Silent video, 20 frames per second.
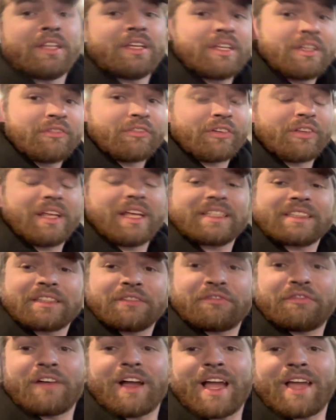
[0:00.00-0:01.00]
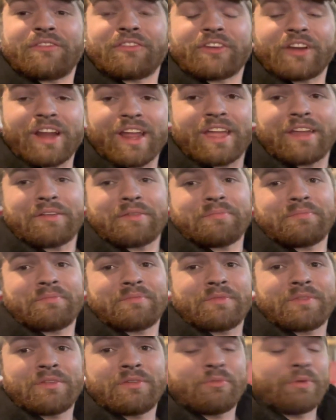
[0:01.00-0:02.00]
for less than $5,000
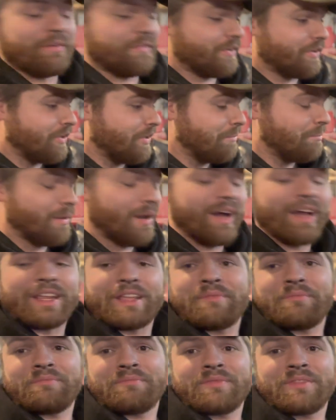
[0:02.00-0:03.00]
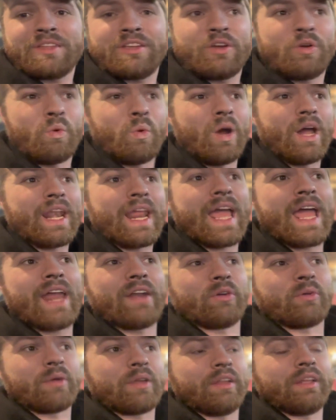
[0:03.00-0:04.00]
with a good body. One had
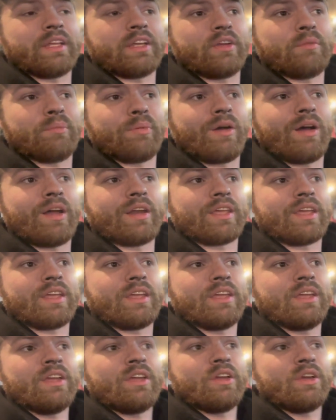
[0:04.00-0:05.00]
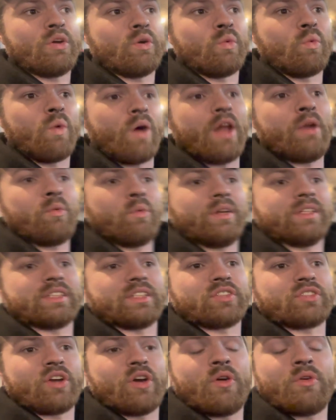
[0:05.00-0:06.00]
a really good body, one was a
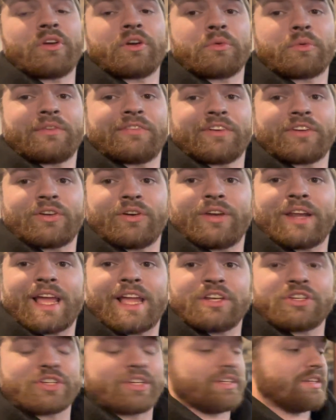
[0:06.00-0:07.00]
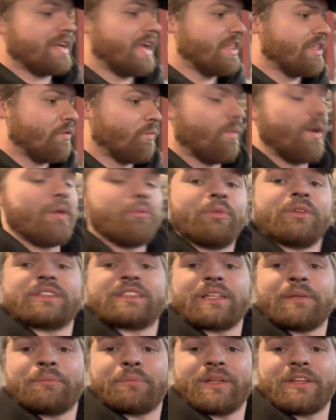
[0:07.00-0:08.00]
donor with a good engine, and then one was
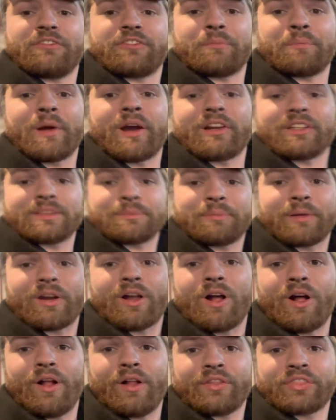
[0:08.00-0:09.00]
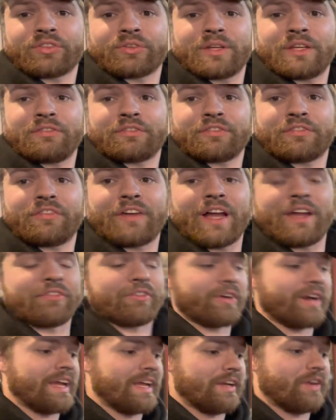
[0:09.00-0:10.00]
simply for parts. But all three for
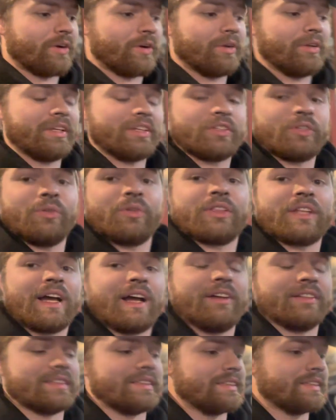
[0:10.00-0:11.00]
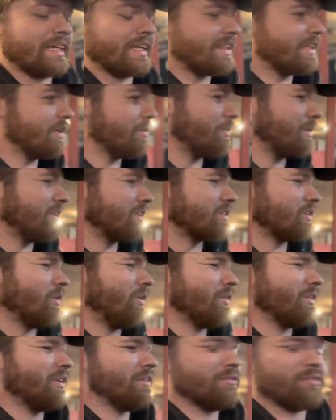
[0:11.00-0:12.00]
$5,000 early 2000s. I think we
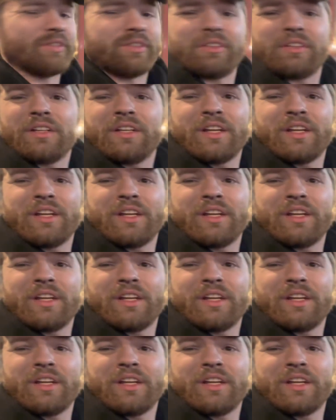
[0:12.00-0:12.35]
sold them for